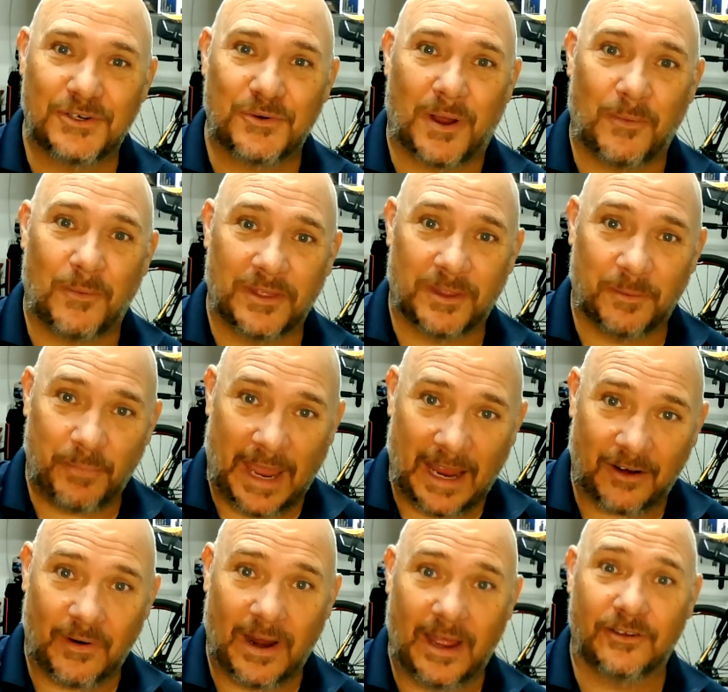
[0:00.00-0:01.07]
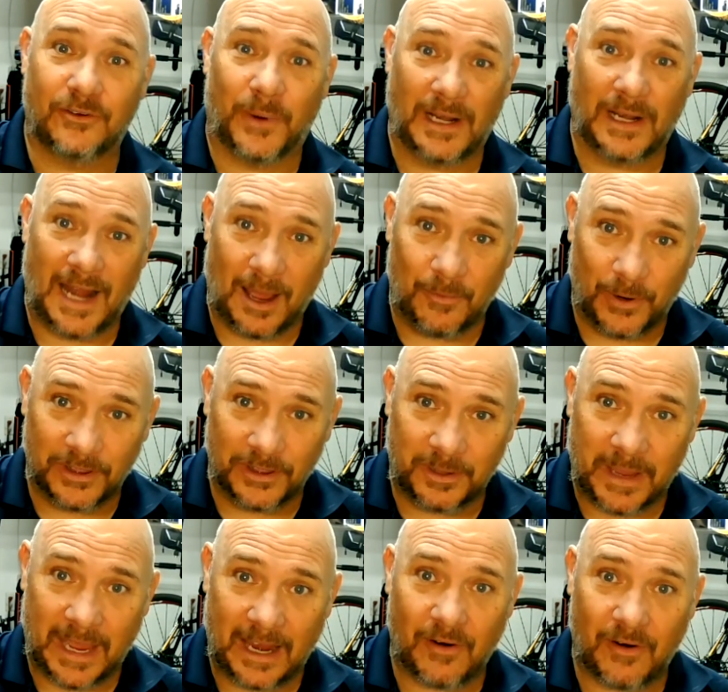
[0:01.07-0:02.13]
Do I want the background? Do I not want the
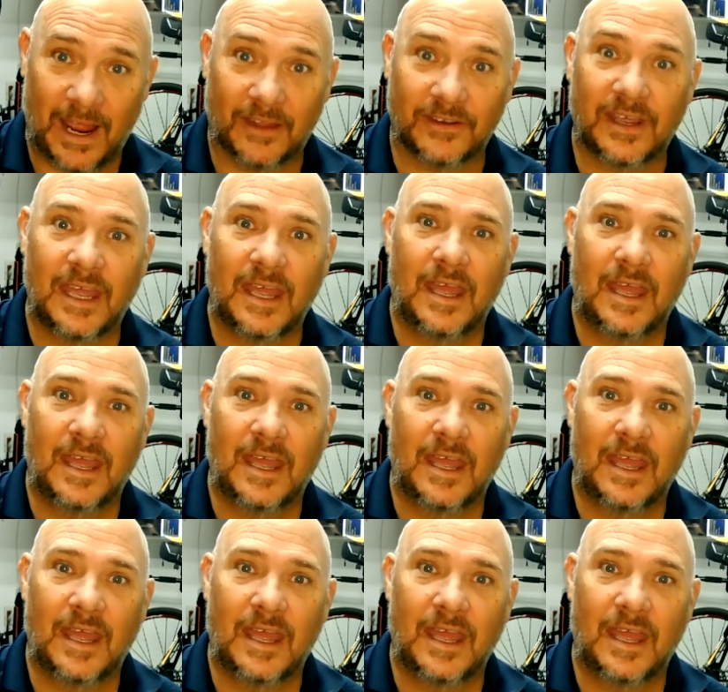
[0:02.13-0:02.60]
background?